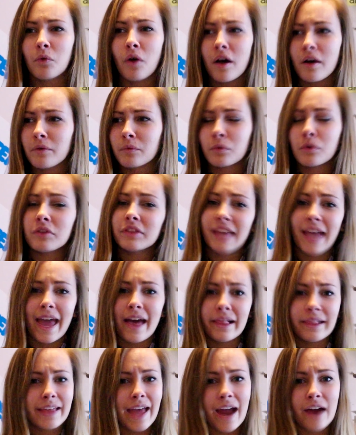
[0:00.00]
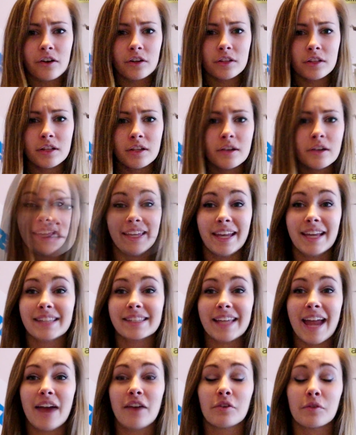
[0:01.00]
What the hell, Carol?
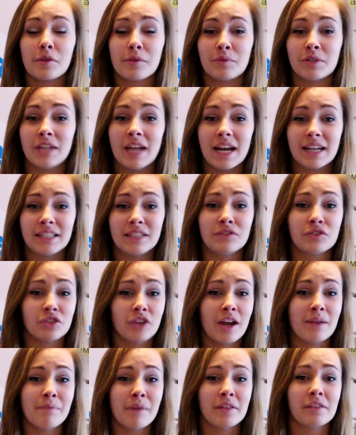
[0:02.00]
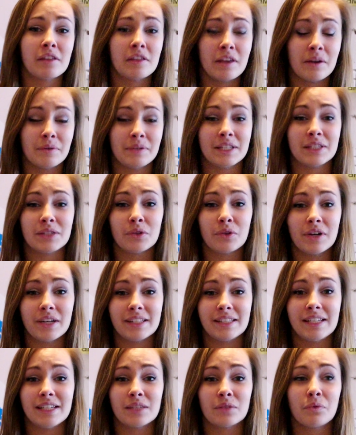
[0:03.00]
Yes, Carol, the protective, shy mother that we saw
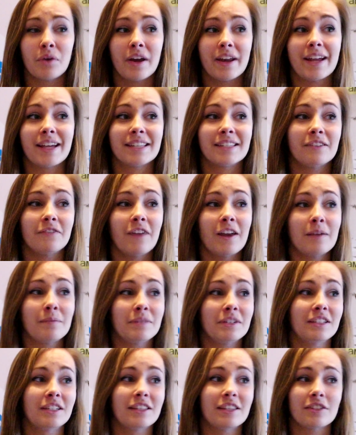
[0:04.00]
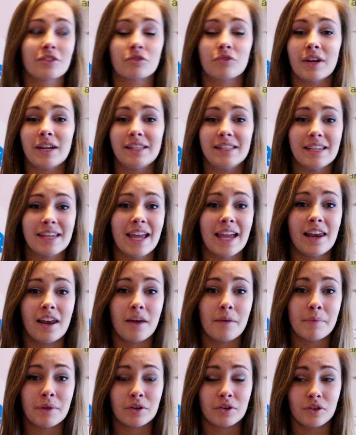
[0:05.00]
in season 1, has developed into this crazy
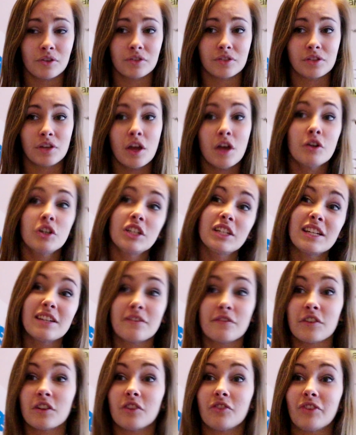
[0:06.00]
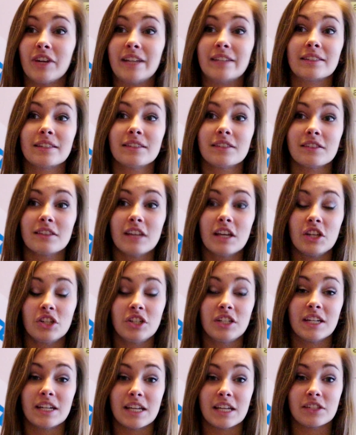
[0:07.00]
killer because she did it for good reasons.
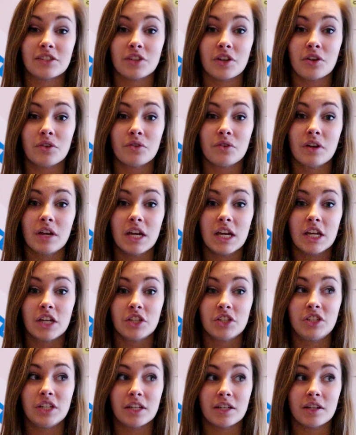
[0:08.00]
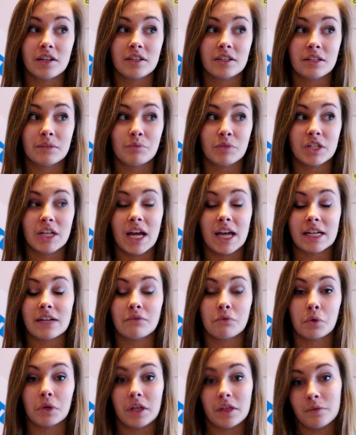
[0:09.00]
She did it so she could protect
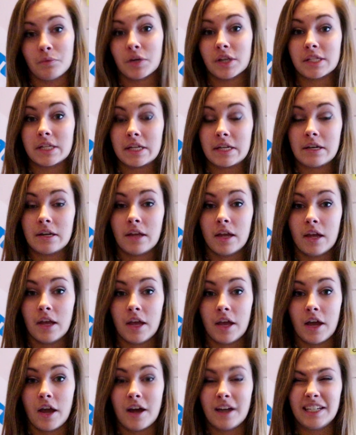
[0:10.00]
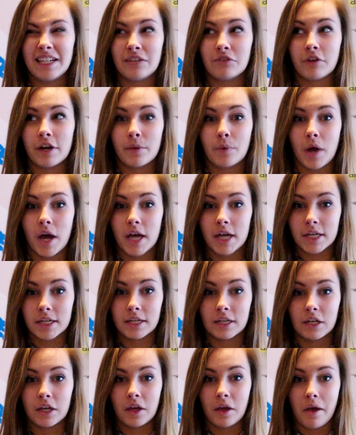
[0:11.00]
everyone in the prison. Didn't really
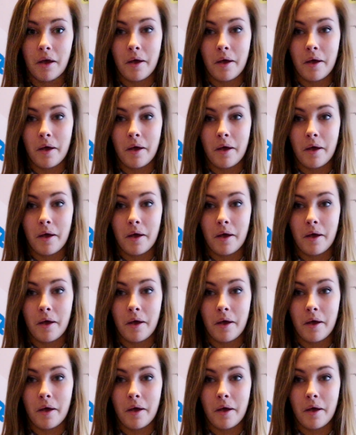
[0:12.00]
work,